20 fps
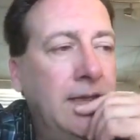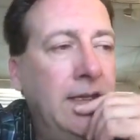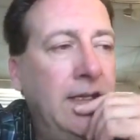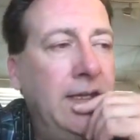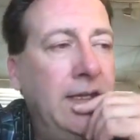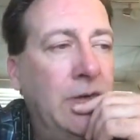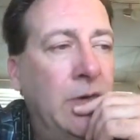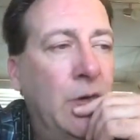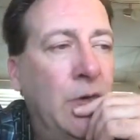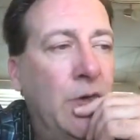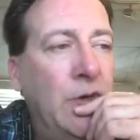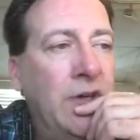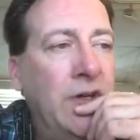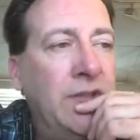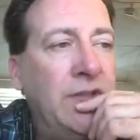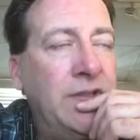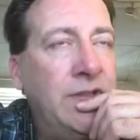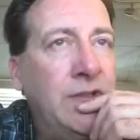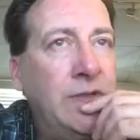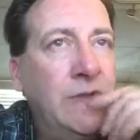in
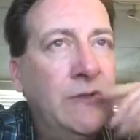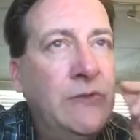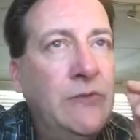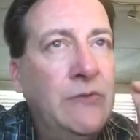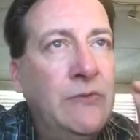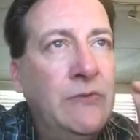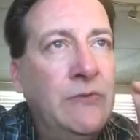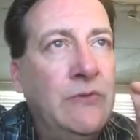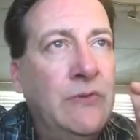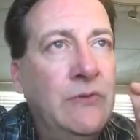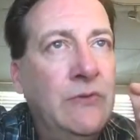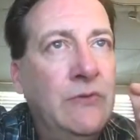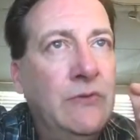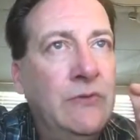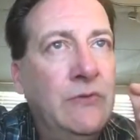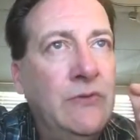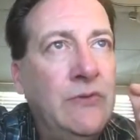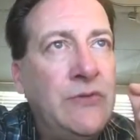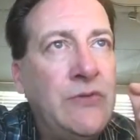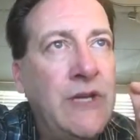order to
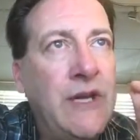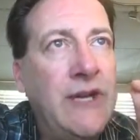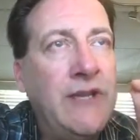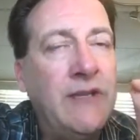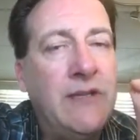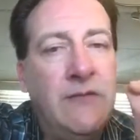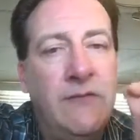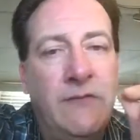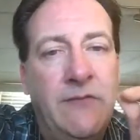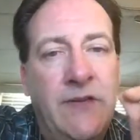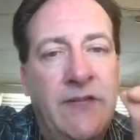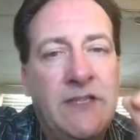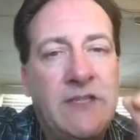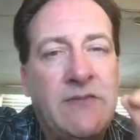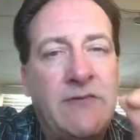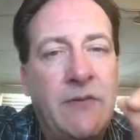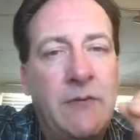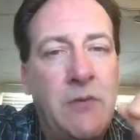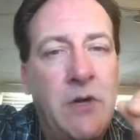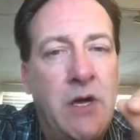try to convince
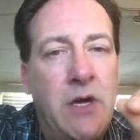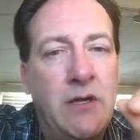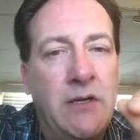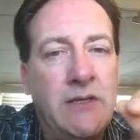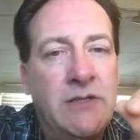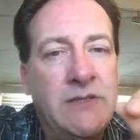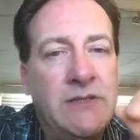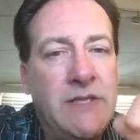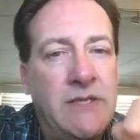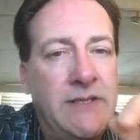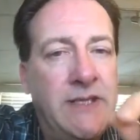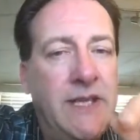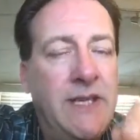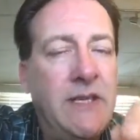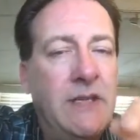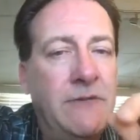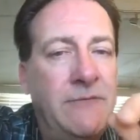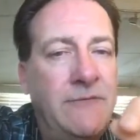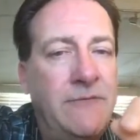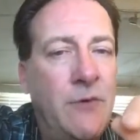Vermonters that they
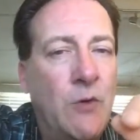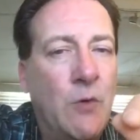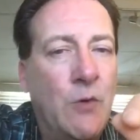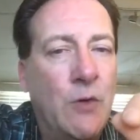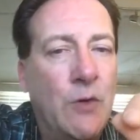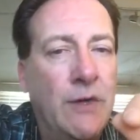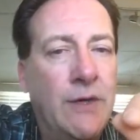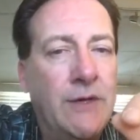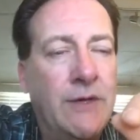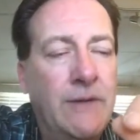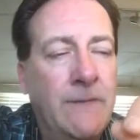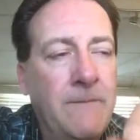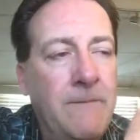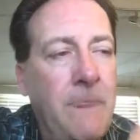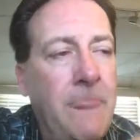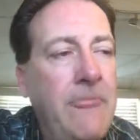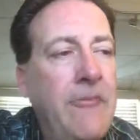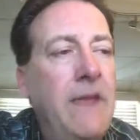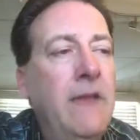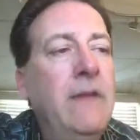can afford
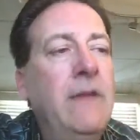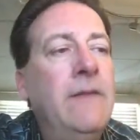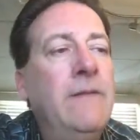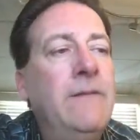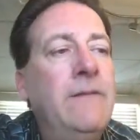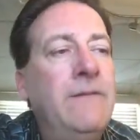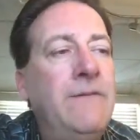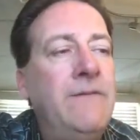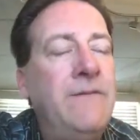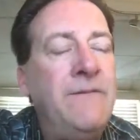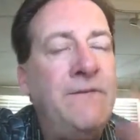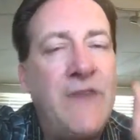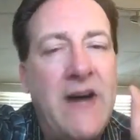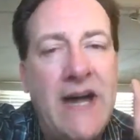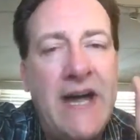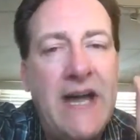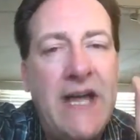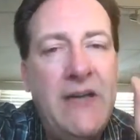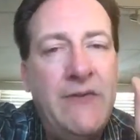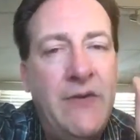
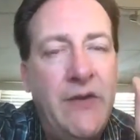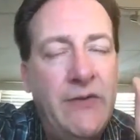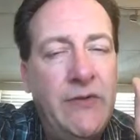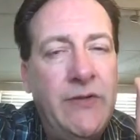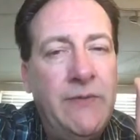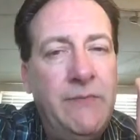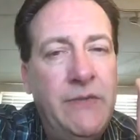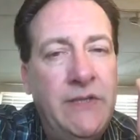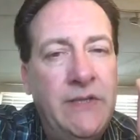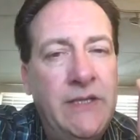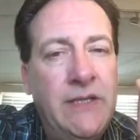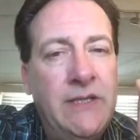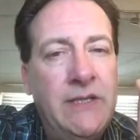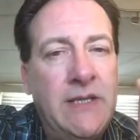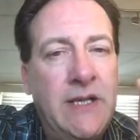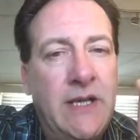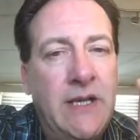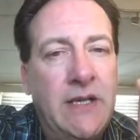$500 million